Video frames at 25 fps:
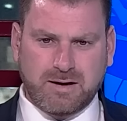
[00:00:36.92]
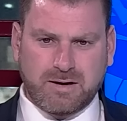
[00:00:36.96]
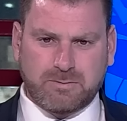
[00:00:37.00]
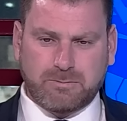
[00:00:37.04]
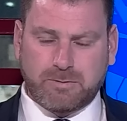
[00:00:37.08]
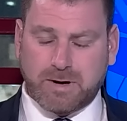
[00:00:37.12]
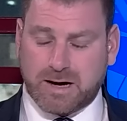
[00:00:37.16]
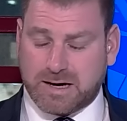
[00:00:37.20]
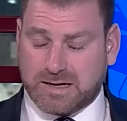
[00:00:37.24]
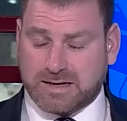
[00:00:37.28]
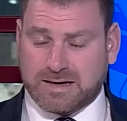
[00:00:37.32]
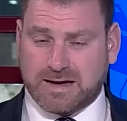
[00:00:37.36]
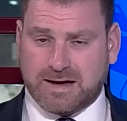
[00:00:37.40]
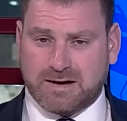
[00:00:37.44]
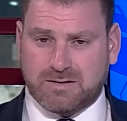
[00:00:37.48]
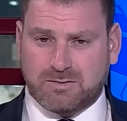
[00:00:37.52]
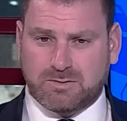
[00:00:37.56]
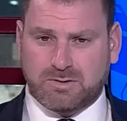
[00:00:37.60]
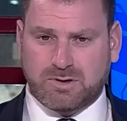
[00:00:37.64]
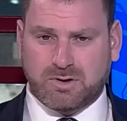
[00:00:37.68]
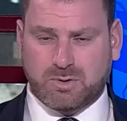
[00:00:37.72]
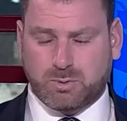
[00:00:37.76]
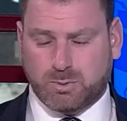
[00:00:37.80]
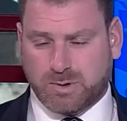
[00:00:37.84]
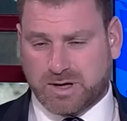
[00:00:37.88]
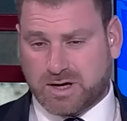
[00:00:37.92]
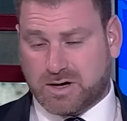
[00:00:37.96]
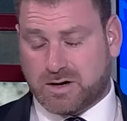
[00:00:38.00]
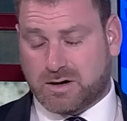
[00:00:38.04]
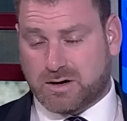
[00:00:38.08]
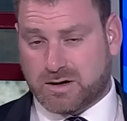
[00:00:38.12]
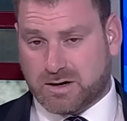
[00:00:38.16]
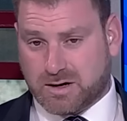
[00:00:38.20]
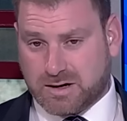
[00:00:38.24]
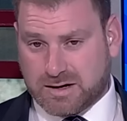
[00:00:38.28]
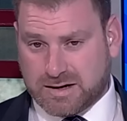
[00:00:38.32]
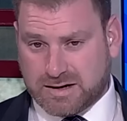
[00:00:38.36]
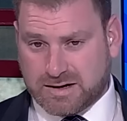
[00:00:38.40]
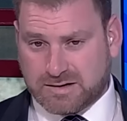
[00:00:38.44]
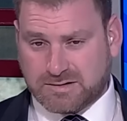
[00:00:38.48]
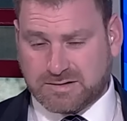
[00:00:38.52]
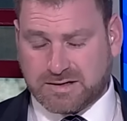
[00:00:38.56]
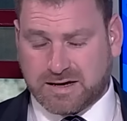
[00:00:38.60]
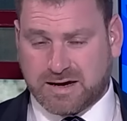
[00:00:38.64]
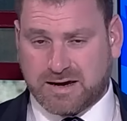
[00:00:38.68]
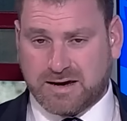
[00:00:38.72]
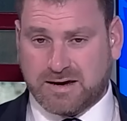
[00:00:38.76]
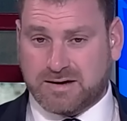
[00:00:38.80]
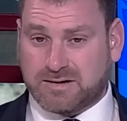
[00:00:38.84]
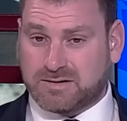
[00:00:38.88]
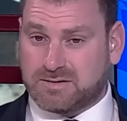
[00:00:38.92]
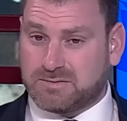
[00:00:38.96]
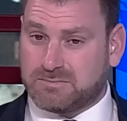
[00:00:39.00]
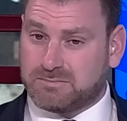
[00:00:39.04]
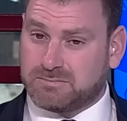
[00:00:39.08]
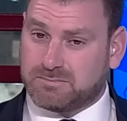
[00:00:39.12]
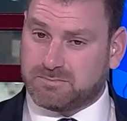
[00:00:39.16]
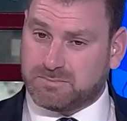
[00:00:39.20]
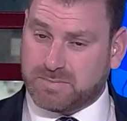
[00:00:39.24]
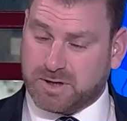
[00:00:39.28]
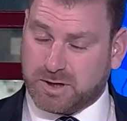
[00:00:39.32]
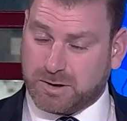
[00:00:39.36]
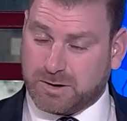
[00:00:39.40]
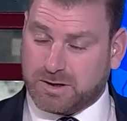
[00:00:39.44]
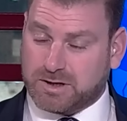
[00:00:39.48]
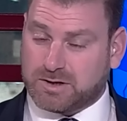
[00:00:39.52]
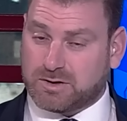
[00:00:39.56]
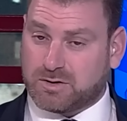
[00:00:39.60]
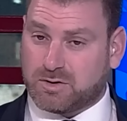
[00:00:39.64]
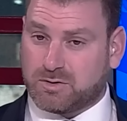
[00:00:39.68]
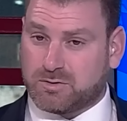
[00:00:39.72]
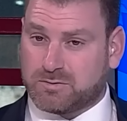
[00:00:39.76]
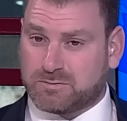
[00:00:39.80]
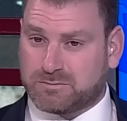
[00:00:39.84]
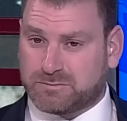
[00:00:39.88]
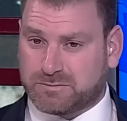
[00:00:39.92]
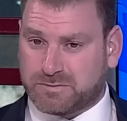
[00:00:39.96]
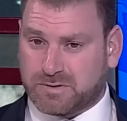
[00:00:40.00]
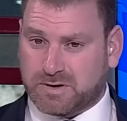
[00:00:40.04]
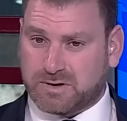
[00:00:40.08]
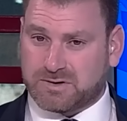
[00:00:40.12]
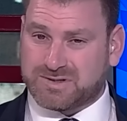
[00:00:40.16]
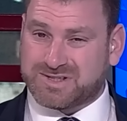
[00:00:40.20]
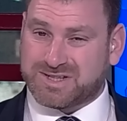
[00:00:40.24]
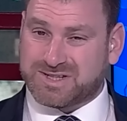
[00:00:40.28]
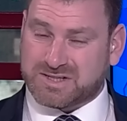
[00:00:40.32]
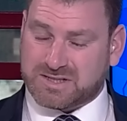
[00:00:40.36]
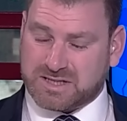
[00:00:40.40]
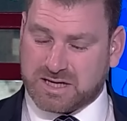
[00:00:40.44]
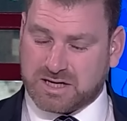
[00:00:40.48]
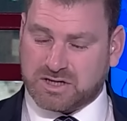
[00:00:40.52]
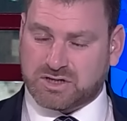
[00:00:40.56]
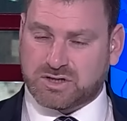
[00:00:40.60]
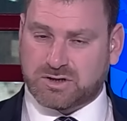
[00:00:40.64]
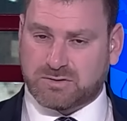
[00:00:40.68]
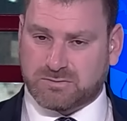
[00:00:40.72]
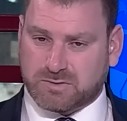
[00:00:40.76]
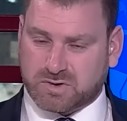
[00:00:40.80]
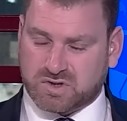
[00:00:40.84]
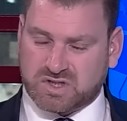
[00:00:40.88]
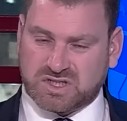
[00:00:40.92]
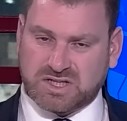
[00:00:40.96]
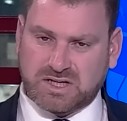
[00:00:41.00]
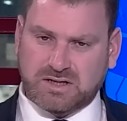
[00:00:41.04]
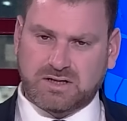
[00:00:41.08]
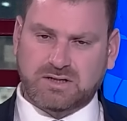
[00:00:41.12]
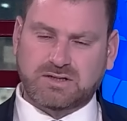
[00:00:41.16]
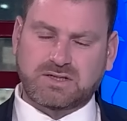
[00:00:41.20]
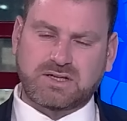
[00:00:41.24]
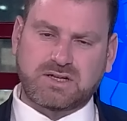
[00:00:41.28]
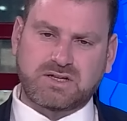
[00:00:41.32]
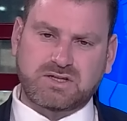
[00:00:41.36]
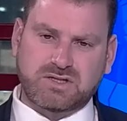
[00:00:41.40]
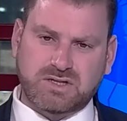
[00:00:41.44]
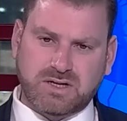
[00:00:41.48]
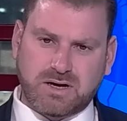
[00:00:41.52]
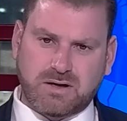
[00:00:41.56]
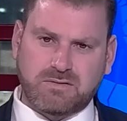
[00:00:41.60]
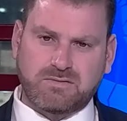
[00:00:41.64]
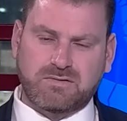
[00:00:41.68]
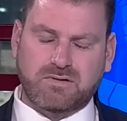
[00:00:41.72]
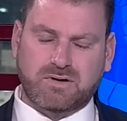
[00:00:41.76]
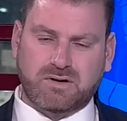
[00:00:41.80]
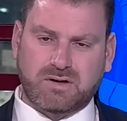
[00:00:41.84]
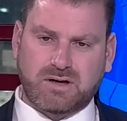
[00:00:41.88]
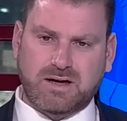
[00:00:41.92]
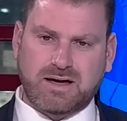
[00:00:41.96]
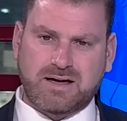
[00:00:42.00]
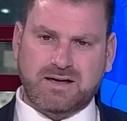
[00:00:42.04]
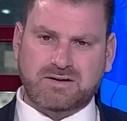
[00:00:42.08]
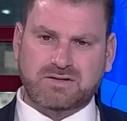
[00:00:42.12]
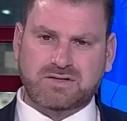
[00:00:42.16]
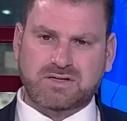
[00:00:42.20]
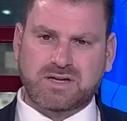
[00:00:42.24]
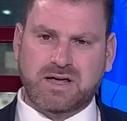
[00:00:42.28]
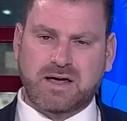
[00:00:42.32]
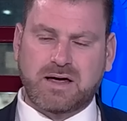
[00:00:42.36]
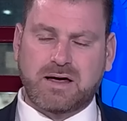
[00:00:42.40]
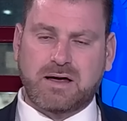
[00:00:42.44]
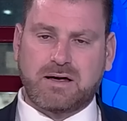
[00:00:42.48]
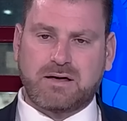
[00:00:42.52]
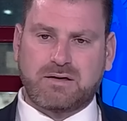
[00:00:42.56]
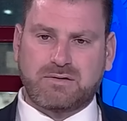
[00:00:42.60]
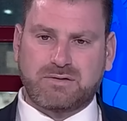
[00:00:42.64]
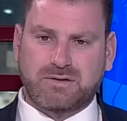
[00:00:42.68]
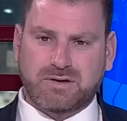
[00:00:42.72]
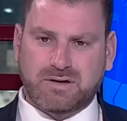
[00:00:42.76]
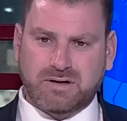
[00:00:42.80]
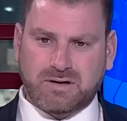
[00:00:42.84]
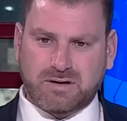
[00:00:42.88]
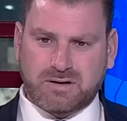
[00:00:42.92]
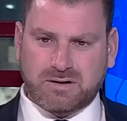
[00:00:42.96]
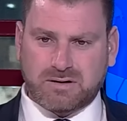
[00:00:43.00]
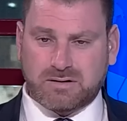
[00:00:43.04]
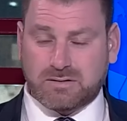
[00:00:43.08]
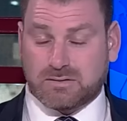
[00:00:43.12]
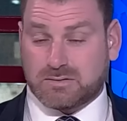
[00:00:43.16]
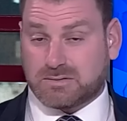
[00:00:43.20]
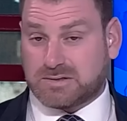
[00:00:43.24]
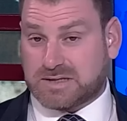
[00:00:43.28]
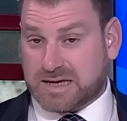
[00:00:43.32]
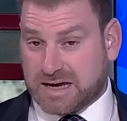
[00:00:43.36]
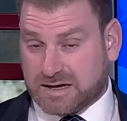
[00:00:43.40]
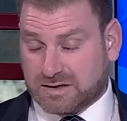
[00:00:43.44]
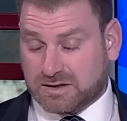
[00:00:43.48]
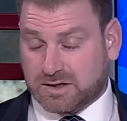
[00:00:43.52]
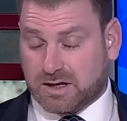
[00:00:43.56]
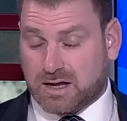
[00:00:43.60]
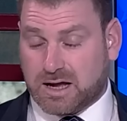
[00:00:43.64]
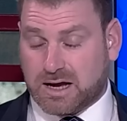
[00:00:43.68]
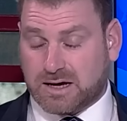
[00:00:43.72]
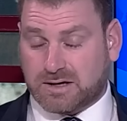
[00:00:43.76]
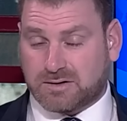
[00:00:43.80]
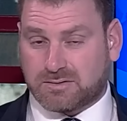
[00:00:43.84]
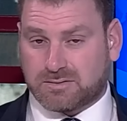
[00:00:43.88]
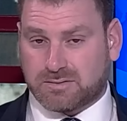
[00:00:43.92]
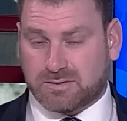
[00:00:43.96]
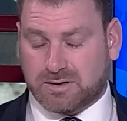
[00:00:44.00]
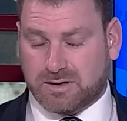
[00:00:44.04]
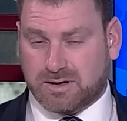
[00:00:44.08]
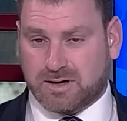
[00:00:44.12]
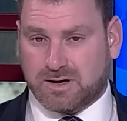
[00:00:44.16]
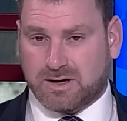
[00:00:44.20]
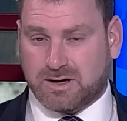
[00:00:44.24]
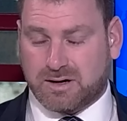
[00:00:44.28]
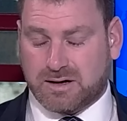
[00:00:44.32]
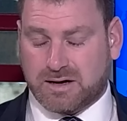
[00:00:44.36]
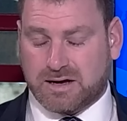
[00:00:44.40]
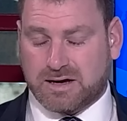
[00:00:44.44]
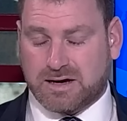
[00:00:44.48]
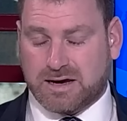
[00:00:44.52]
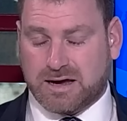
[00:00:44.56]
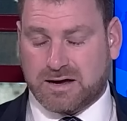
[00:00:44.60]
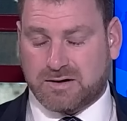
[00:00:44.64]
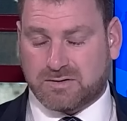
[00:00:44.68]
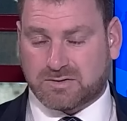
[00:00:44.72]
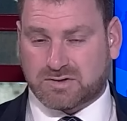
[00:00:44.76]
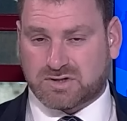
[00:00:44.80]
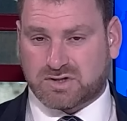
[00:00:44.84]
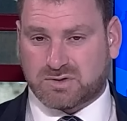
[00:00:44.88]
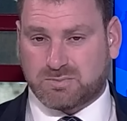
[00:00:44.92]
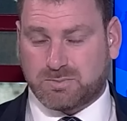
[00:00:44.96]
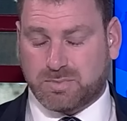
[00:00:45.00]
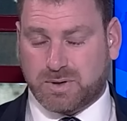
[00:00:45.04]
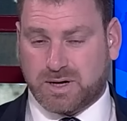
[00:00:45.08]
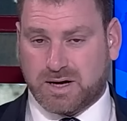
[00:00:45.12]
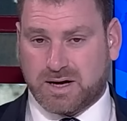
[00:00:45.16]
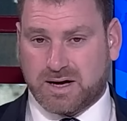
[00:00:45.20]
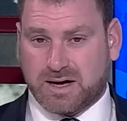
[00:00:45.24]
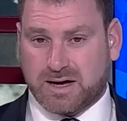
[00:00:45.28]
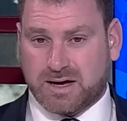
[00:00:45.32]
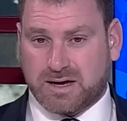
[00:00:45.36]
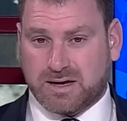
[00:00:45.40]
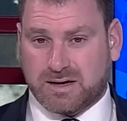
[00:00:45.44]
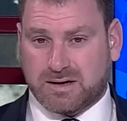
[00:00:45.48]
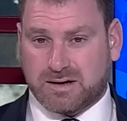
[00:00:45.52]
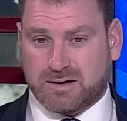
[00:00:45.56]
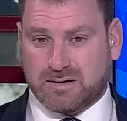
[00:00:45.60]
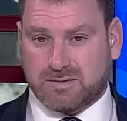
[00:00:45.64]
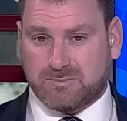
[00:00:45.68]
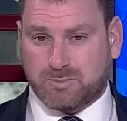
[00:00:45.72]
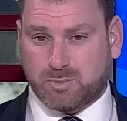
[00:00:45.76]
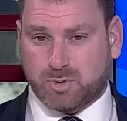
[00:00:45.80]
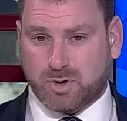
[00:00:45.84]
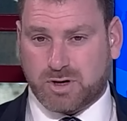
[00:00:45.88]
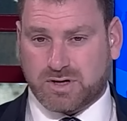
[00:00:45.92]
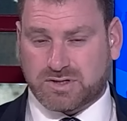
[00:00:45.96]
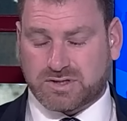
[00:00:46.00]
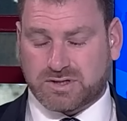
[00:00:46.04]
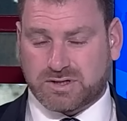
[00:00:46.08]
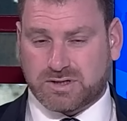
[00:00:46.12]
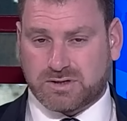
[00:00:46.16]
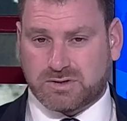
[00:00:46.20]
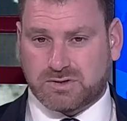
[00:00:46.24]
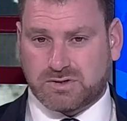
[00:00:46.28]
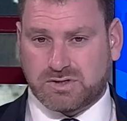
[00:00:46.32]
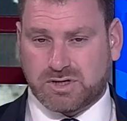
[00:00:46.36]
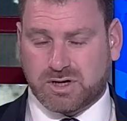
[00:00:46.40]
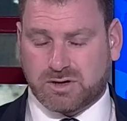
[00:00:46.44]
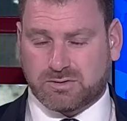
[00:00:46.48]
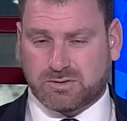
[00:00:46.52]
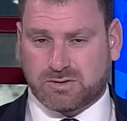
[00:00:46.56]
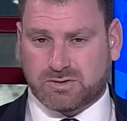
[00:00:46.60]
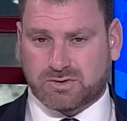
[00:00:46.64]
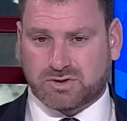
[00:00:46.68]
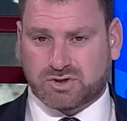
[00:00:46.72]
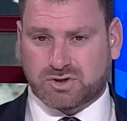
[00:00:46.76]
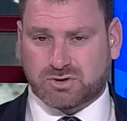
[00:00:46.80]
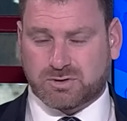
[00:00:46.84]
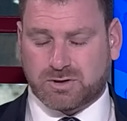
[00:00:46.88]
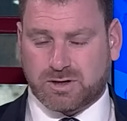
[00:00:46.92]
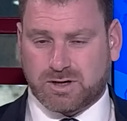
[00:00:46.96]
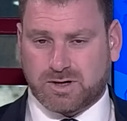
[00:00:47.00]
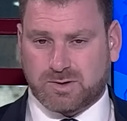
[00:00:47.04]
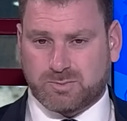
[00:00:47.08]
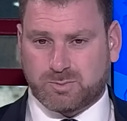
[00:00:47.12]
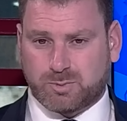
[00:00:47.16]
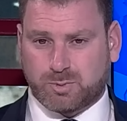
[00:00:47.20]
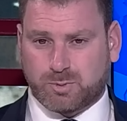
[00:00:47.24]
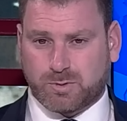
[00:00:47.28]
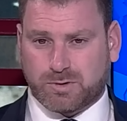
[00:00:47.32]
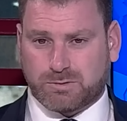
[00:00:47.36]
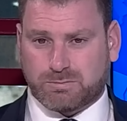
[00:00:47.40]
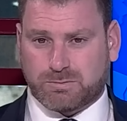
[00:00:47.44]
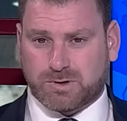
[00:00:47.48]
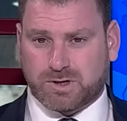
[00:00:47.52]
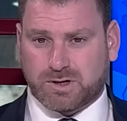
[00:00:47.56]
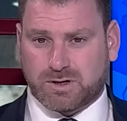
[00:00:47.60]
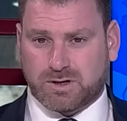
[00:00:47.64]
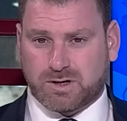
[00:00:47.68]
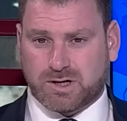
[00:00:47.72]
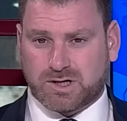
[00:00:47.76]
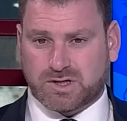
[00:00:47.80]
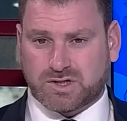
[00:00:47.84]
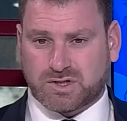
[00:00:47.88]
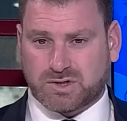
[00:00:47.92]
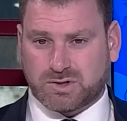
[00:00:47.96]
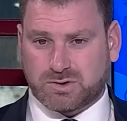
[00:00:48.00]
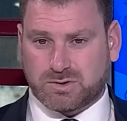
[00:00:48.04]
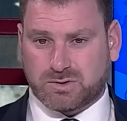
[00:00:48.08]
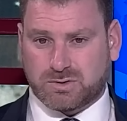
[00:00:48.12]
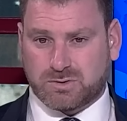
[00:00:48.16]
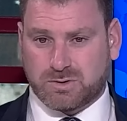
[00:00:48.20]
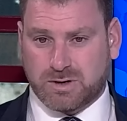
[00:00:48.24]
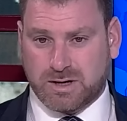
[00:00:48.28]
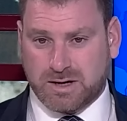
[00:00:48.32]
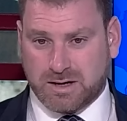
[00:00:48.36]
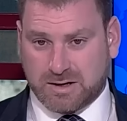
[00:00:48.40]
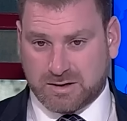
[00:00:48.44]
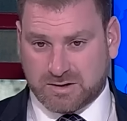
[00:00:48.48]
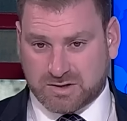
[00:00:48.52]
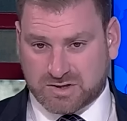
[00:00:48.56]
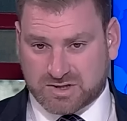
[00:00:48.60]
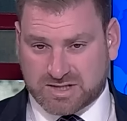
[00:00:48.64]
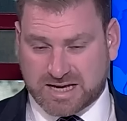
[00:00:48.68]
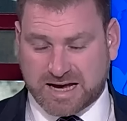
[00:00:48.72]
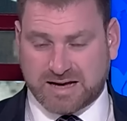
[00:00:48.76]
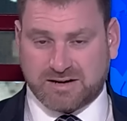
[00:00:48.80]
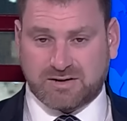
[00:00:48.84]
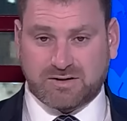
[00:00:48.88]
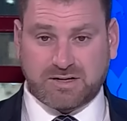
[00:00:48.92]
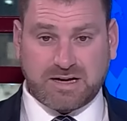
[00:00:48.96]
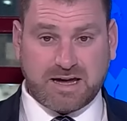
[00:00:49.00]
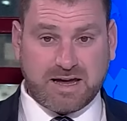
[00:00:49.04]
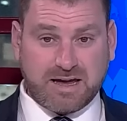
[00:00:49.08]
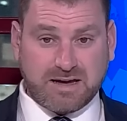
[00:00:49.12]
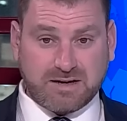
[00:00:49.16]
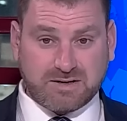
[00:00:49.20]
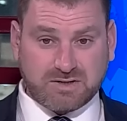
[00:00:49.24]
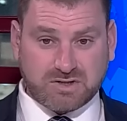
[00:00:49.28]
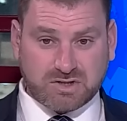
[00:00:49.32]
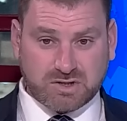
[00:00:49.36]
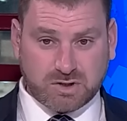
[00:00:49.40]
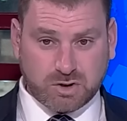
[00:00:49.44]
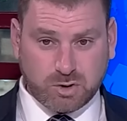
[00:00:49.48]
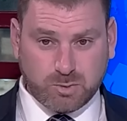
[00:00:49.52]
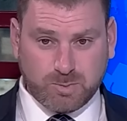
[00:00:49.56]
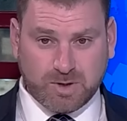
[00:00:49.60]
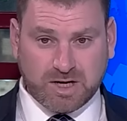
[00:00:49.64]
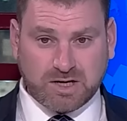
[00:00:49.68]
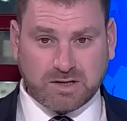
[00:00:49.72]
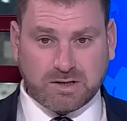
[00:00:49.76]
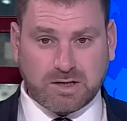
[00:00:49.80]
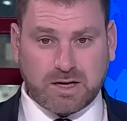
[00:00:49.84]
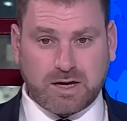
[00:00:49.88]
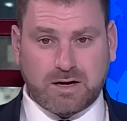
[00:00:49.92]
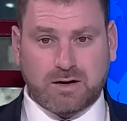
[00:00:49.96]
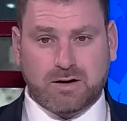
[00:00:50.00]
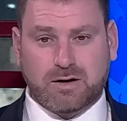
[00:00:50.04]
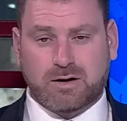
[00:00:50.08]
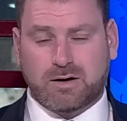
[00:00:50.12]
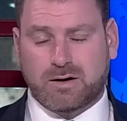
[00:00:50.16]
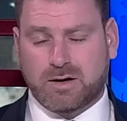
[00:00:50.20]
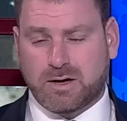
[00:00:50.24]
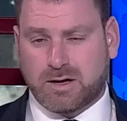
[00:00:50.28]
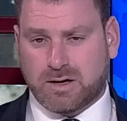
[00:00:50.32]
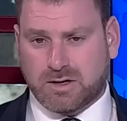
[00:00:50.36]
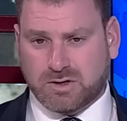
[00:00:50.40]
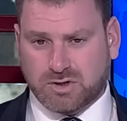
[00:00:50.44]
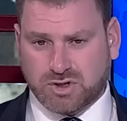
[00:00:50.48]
Right now, we are at a period of cessation of hostilities. Nonetheless, the deadline announced by President Donald Trump with regard to Saturday is looming near.